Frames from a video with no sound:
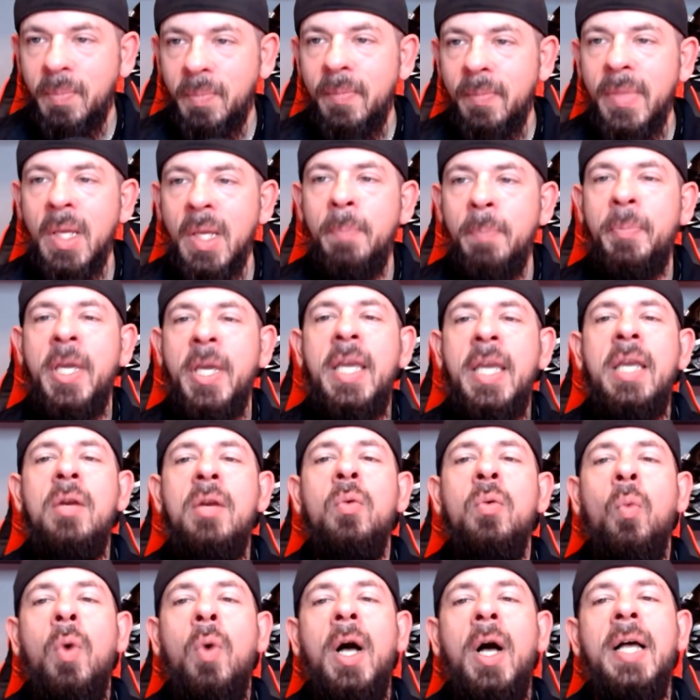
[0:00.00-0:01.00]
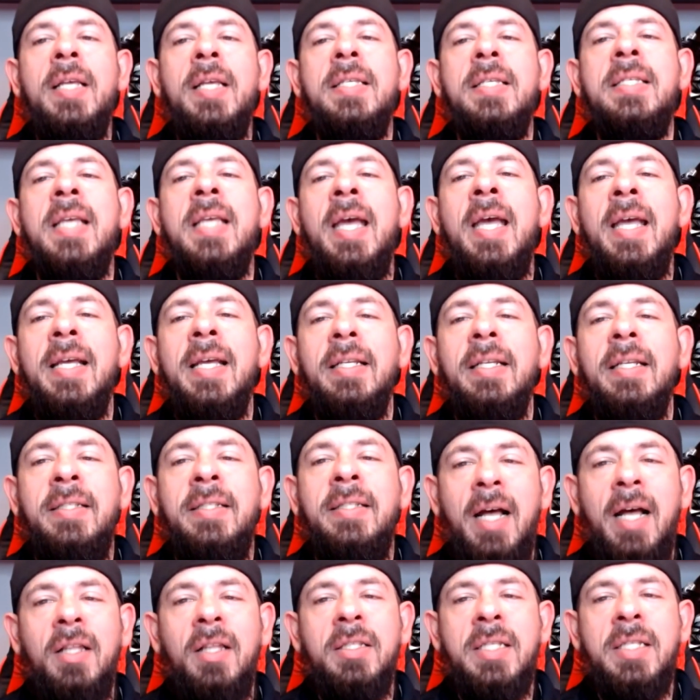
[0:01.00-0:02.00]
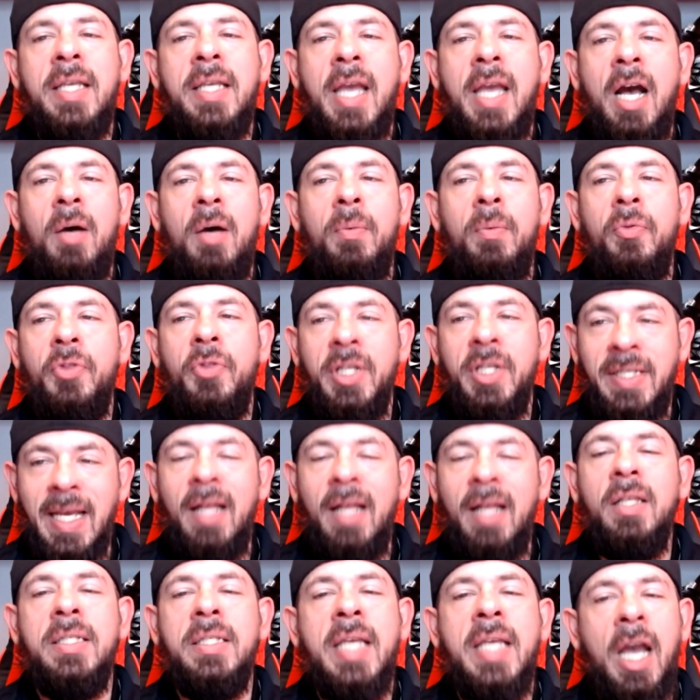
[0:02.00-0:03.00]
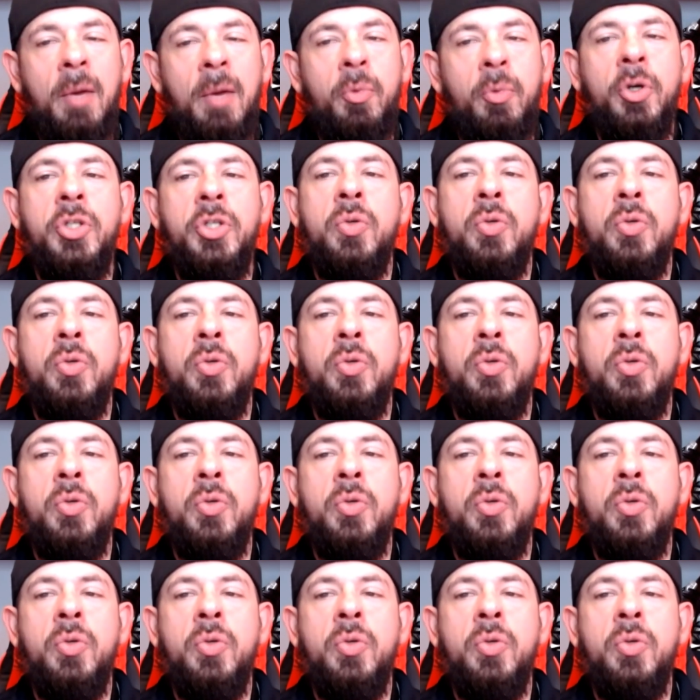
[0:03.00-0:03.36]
Peete was the Dallas Cowboys